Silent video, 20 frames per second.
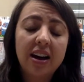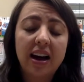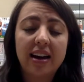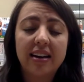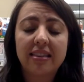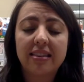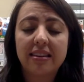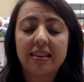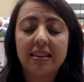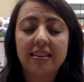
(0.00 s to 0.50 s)

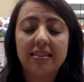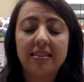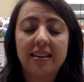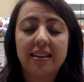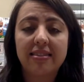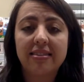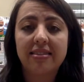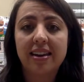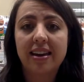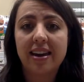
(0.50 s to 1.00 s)
I think
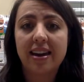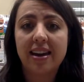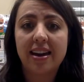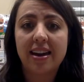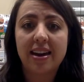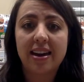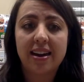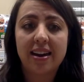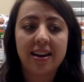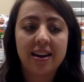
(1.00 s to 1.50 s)
that
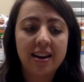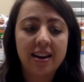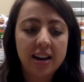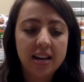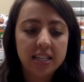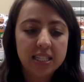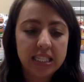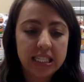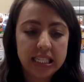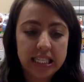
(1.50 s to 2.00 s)
they
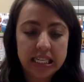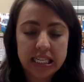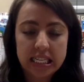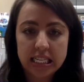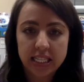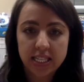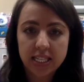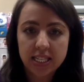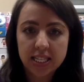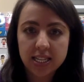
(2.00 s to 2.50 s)

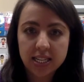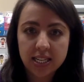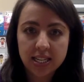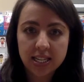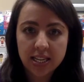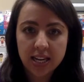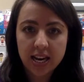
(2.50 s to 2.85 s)
didn't